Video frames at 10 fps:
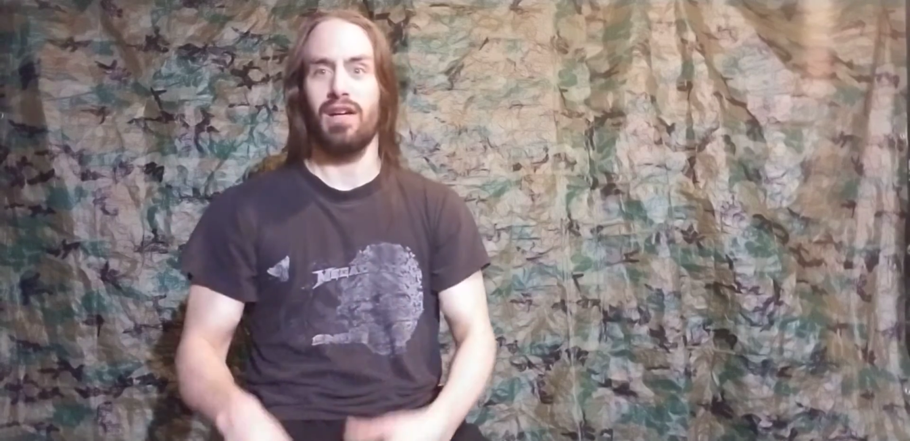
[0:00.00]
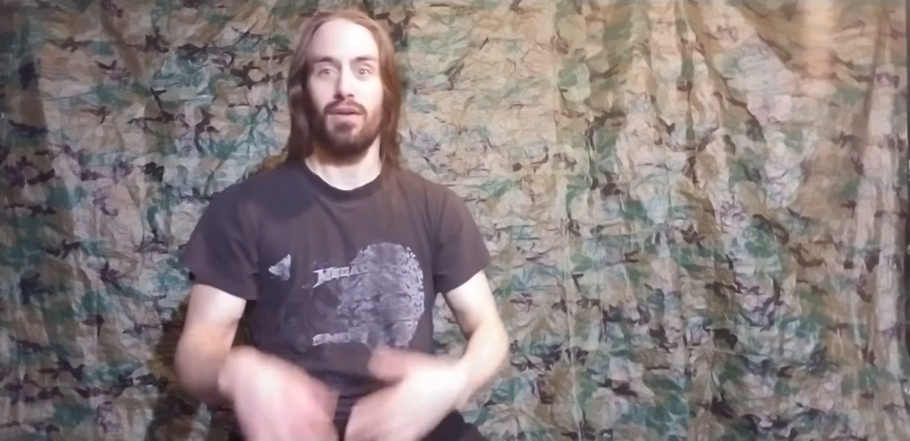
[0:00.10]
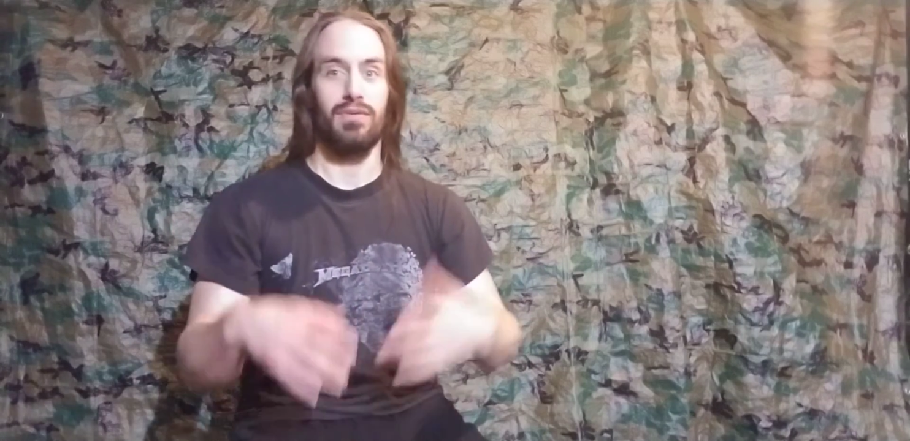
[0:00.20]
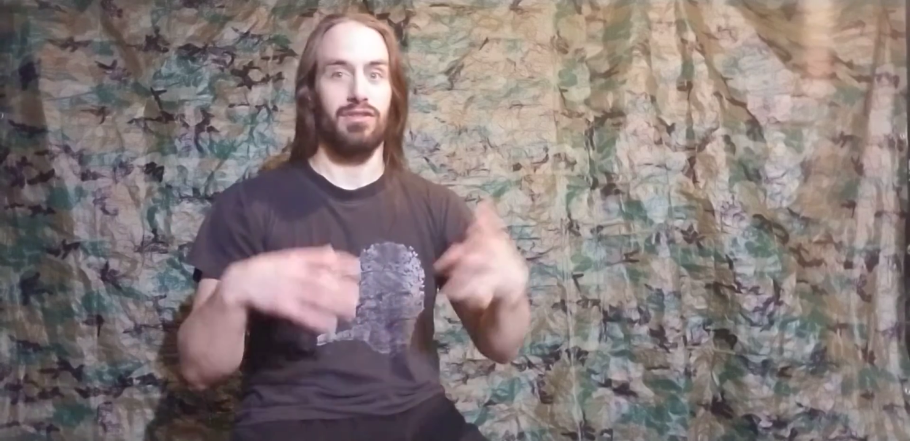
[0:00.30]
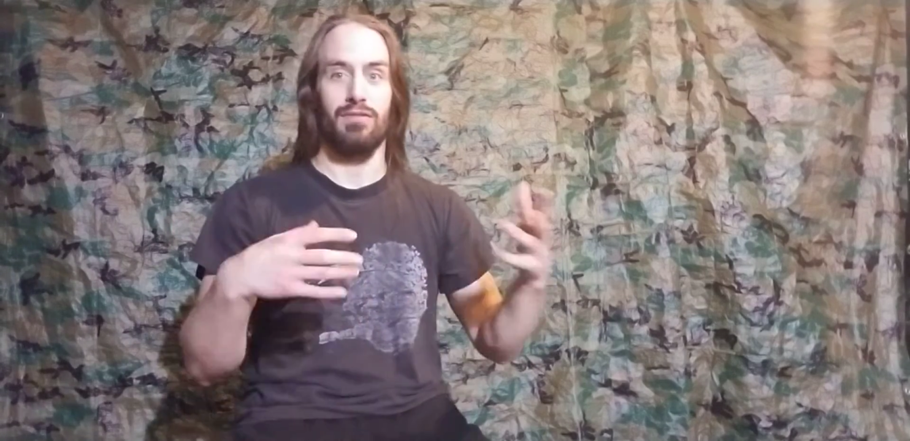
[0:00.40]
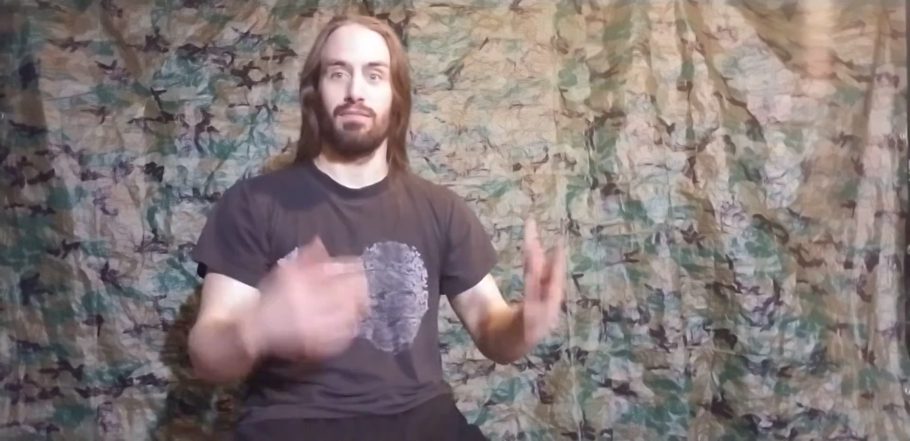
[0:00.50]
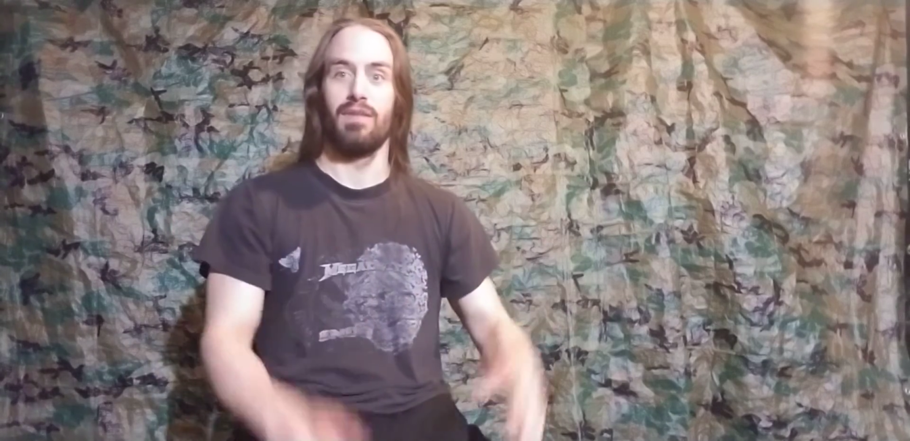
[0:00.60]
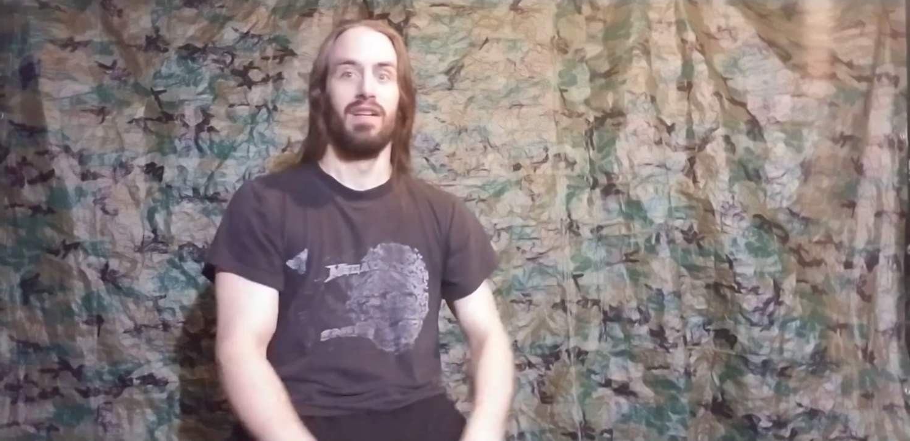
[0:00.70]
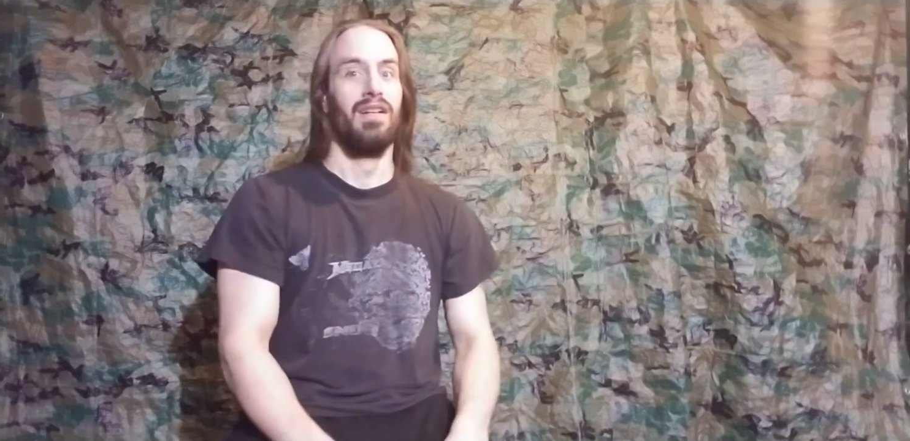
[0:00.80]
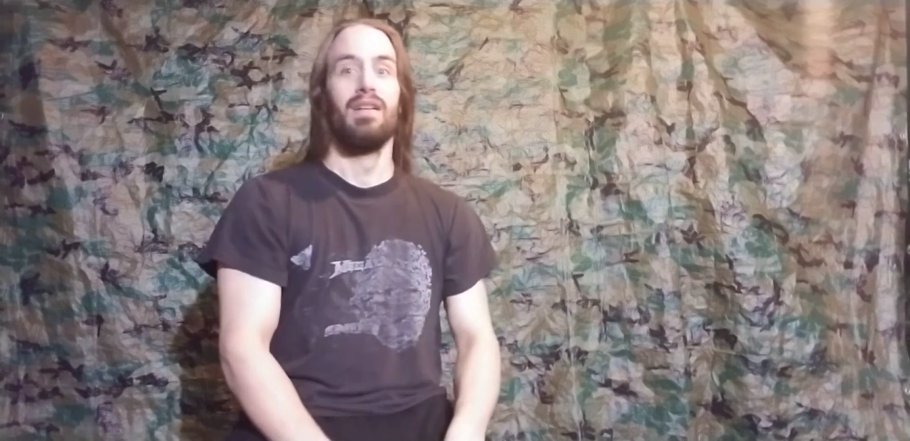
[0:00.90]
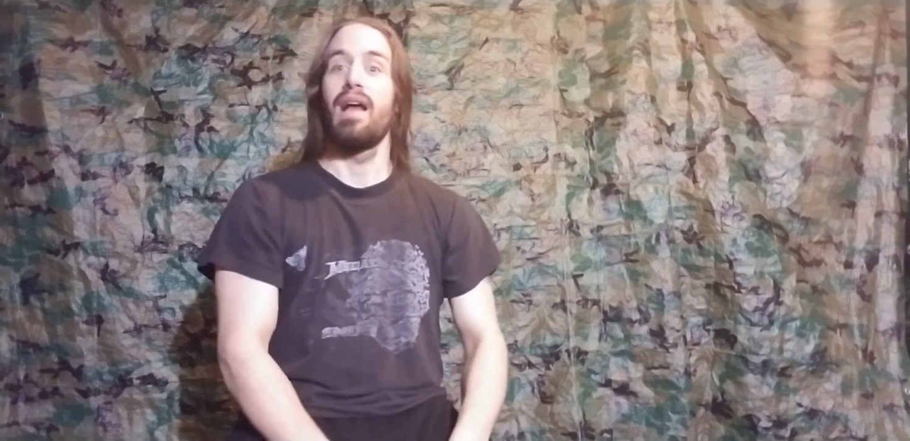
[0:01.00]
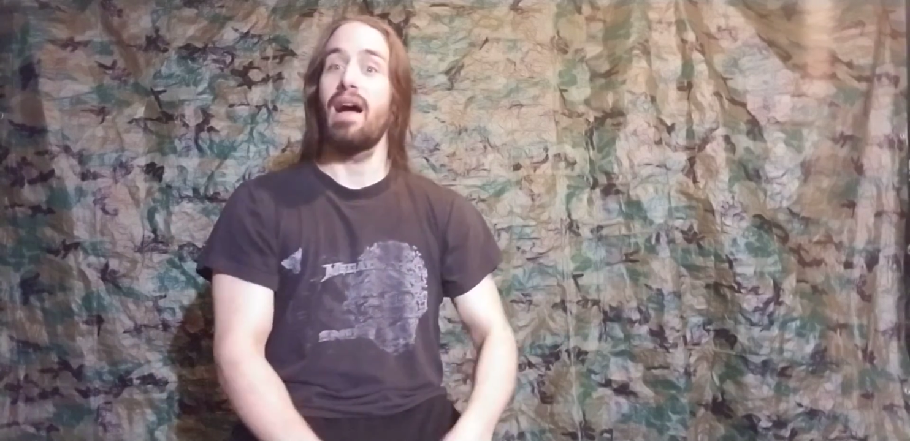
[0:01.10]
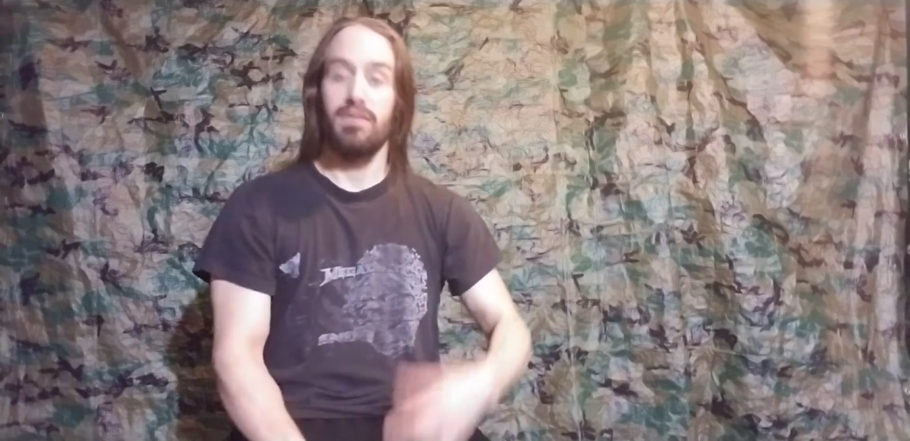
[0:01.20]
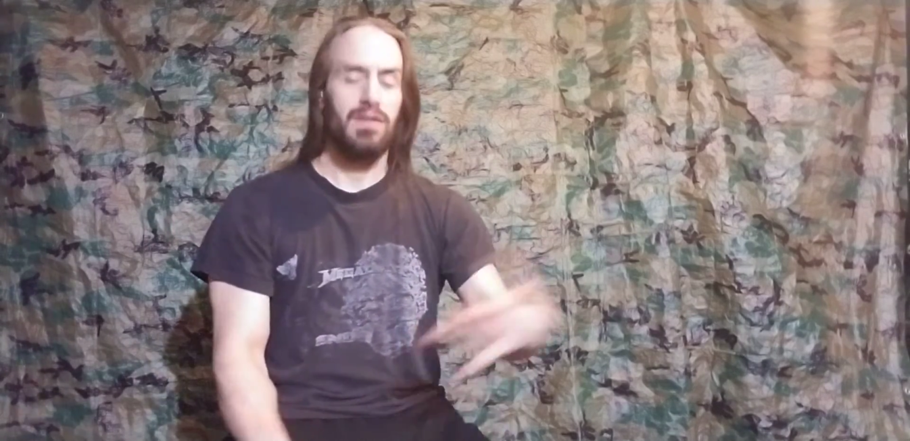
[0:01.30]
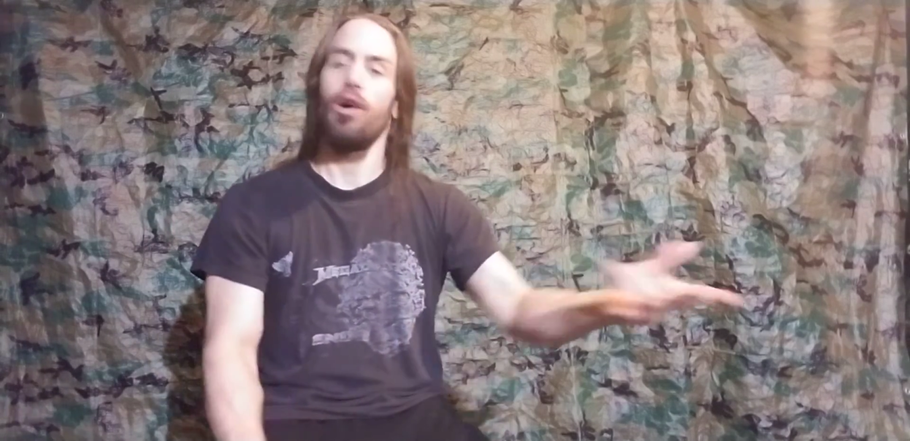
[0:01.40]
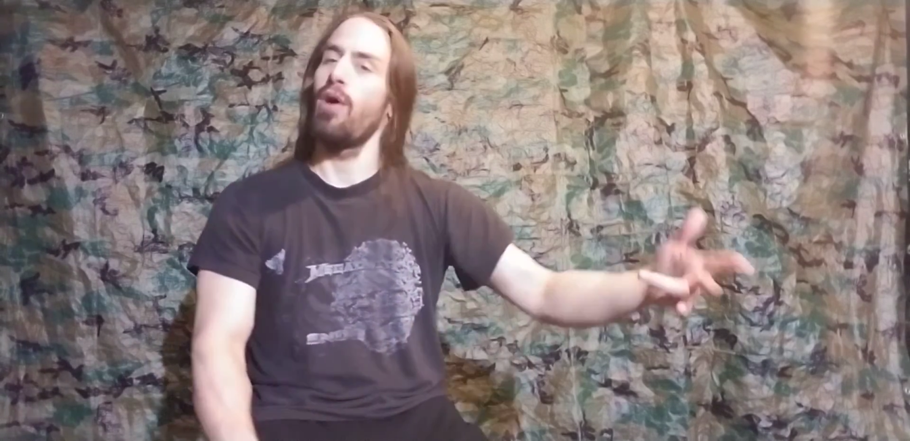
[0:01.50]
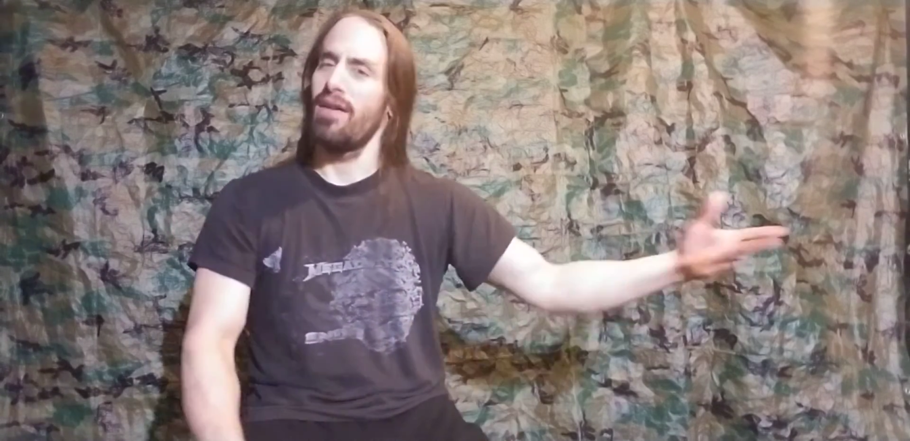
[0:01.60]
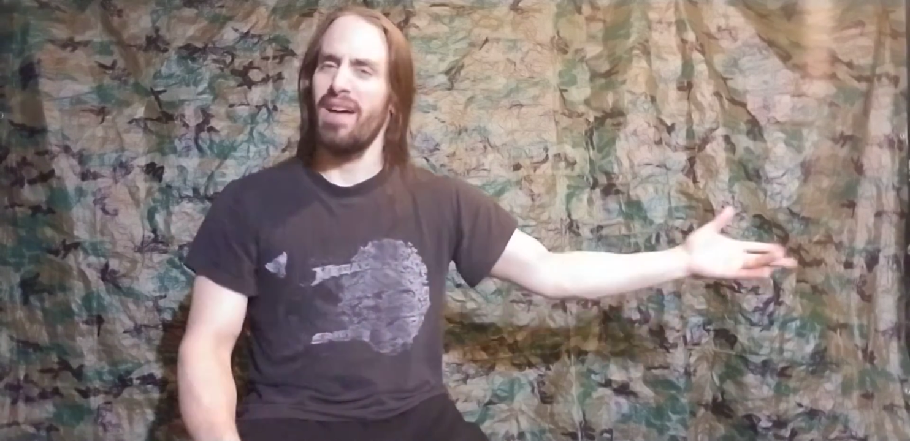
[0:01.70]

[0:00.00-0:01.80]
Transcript: I've